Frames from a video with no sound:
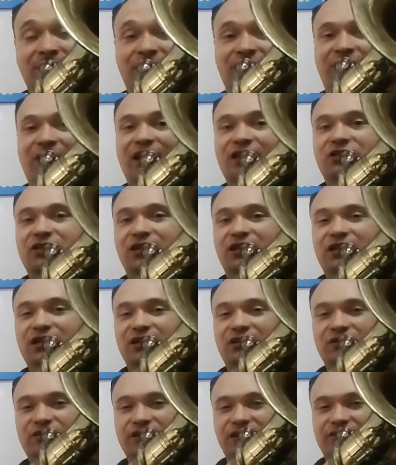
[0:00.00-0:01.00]
gradually
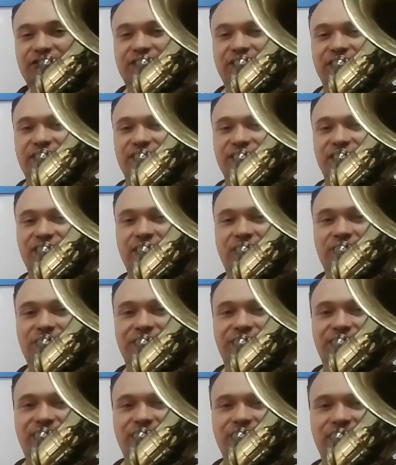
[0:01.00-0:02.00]
looser and slower,
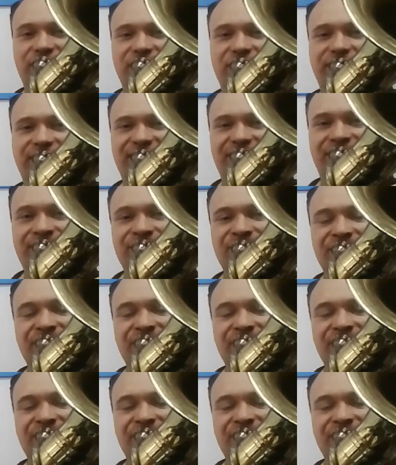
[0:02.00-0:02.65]
2 and 3,